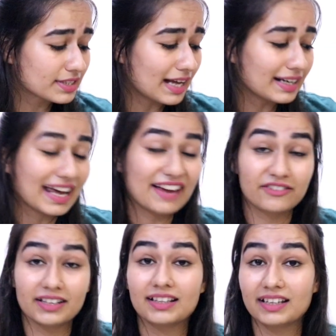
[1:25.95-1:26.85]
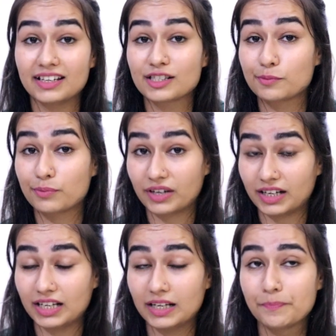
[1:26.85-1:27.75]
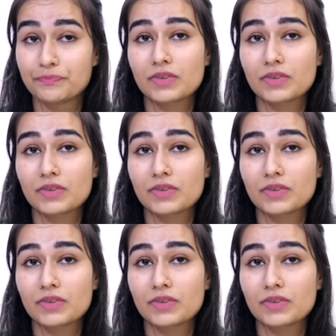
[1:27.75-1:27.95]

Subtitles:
is that everything is pretty